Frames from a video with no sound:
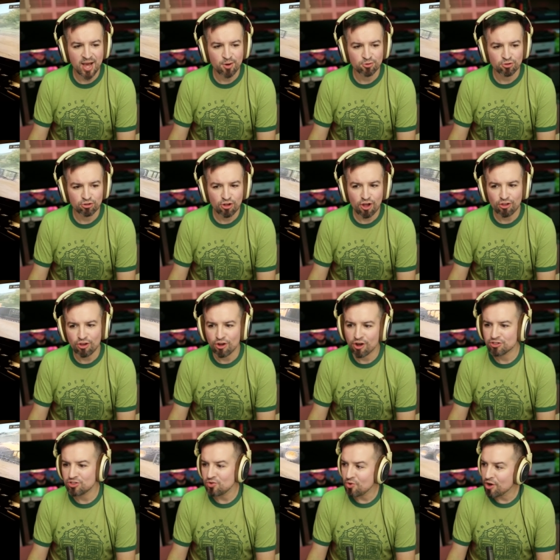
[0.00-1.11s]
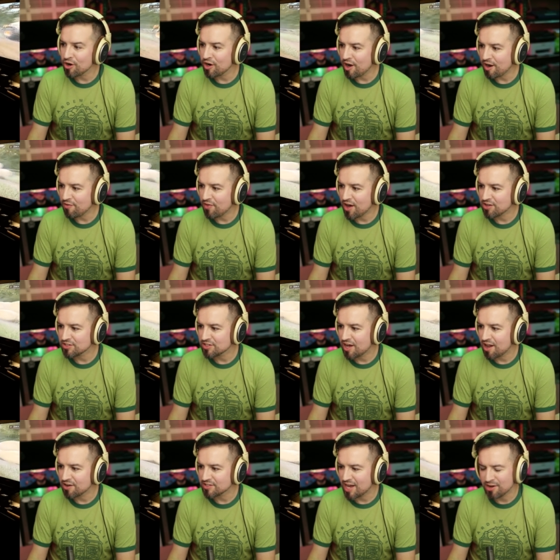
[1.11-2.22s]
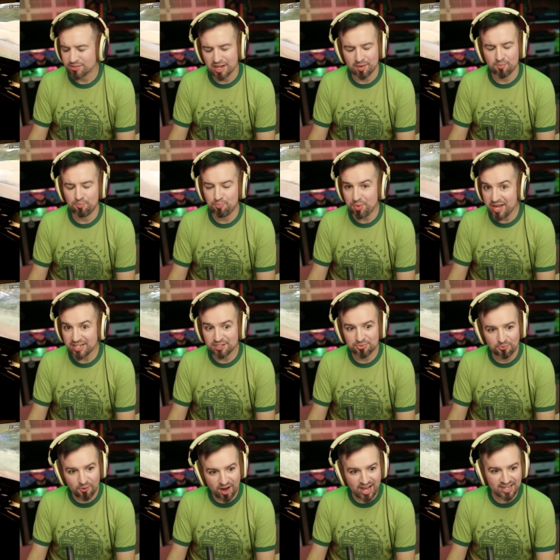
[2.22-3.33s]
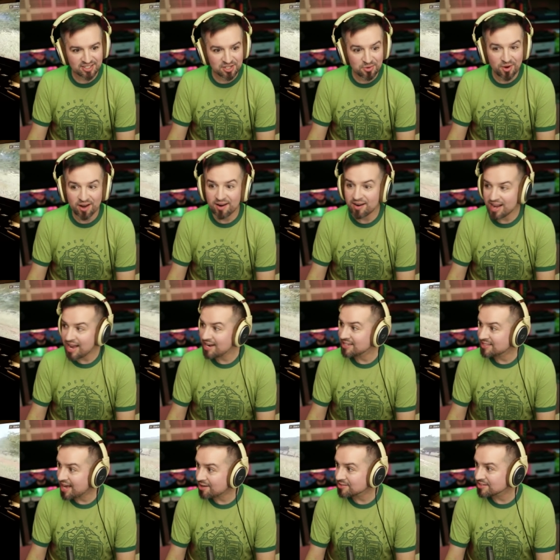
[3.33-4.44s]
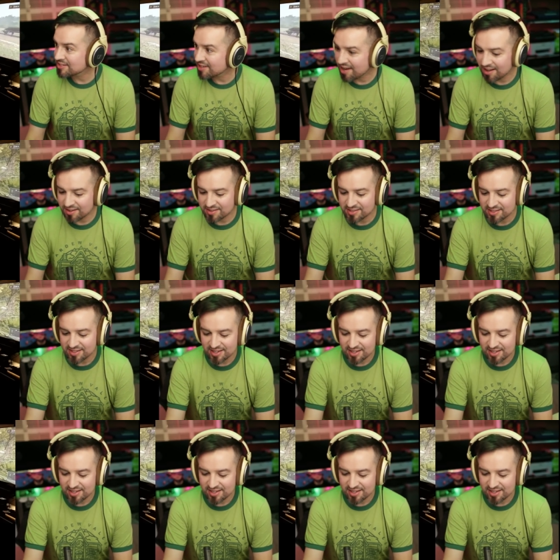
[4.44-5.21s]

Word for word: was like, that thing cost $280,000. I was like, bitch, what? $280,000?